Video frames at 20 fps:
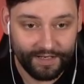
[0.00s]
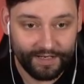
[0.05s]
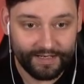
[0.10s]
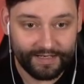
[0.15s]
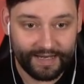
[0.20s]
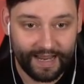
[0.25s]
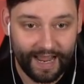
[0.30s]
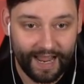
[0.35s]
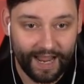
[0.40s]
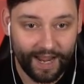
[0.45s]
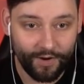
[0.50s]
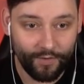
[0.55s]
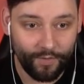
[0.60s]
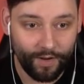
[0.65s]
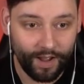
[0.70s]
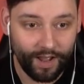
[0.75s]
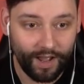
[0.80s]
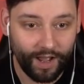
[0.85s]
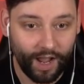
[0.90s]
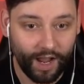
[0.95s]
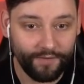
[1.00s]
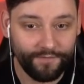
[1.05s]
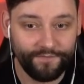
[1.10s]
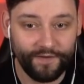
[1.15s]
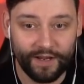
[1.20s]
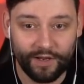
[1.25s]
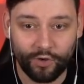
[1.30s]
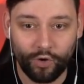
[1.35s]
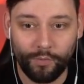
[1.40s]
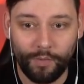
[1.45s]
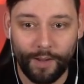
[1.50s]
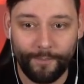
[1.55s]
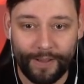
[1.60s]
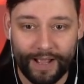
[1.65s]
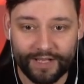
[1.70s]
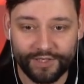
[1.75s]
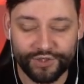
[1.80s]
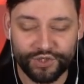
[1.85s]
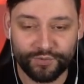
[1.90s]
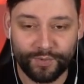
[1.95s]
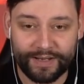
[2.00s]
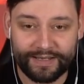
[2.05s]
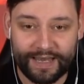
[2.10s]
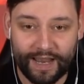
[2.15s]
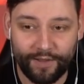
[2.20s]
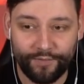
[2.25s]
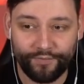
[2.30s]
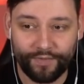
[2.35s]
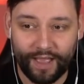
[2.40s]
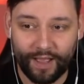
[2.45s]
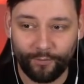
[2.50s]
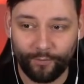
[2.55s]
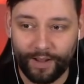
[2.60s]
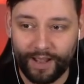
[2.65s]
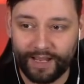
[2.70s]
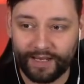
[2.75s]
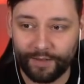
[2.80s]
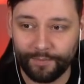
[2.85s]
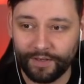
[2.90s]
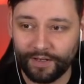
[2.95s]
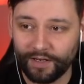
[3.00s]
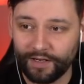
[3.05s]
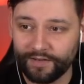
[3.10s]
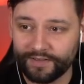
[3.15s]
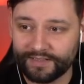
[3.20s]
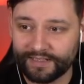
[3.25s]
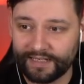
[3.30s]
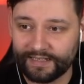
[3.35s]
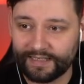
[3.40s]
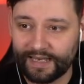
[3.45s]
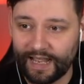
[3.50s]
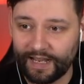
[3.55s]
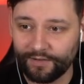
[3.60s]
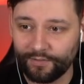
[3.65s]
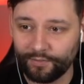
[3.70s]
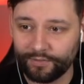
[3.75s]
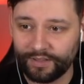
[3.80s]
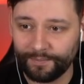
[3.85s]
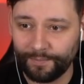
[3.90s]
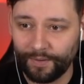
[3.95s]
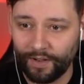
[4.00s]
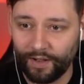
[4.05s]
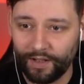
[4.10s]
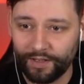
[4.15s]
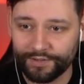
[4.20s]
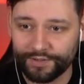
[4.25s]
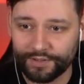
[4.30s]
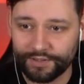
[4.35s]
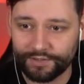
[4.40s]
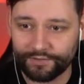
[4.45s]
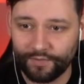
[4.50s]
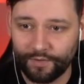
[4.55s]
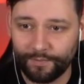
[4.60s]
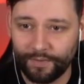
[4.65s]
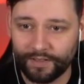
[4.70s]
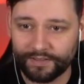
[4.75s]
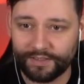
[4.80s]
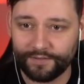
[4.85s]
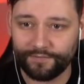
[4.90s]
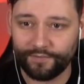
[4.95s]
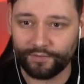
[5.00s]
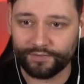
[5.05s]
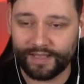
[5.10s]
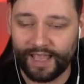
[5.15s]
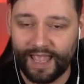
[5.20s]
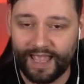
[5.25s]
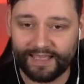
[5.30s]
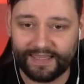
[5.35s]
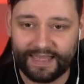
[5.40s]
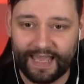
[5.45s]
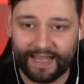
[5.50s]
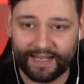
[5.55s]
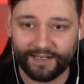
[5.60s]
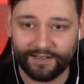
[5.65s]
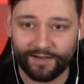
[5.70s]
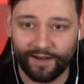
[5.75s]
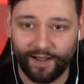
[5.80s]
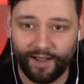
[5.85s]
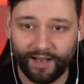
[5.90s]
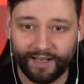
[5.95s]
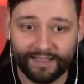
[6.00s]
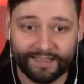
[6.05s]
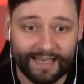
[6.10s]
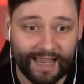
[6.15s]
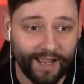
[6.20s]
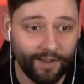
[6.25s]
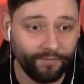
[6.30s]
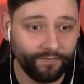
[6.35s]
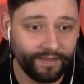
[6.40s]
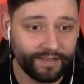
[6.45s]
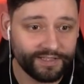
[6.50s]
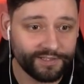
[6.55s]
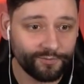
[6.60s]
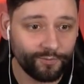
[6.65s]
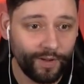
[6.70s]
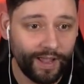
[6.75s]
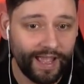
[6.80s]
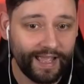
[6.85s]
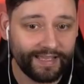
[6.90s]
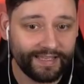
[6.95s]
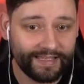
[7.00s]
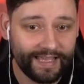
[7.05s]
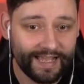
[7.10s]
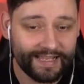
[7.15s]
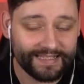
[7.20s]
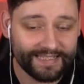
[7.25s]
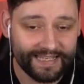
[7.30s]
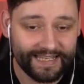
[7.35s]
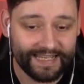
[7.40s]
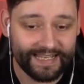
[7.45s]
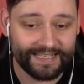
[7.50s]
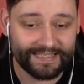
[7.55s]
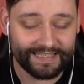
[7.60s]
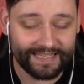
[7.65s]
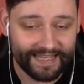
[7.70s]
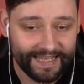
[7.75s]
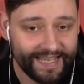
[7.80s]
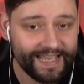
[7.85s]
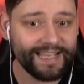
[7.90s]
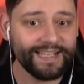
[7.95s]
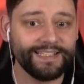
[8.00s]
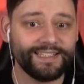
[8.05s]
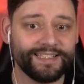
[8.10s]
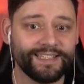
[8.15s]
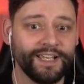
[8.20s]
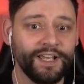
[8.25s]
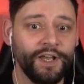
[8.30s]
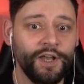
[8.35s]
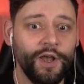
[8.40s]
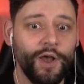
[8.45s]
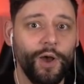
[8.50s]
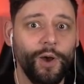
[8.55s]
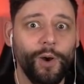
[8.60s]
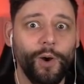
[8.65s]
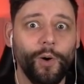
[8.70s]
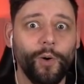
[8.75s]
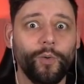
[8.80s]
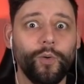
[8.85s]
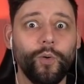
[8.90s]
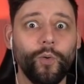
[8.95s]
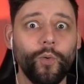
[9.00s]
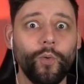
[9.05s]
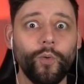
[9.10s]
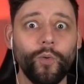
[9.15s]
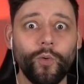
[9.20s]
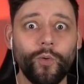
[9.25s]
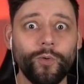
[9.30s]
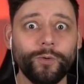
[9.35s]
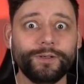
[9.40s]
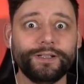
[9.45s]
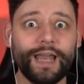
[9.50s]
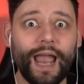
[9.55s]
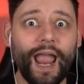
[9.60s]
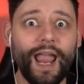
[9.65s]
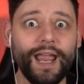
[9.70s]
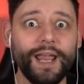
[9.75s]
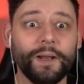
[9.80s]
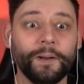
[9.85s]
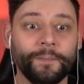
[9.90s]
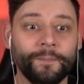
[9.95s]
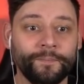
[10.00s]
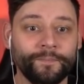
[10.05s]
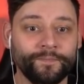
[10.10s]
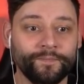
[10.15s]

Now, I think all my passengers went down that way. Let me kind of skedaddle, departures, Roblox, it falls, air, gate 9 down this way. Yes, it is. Woo, damn.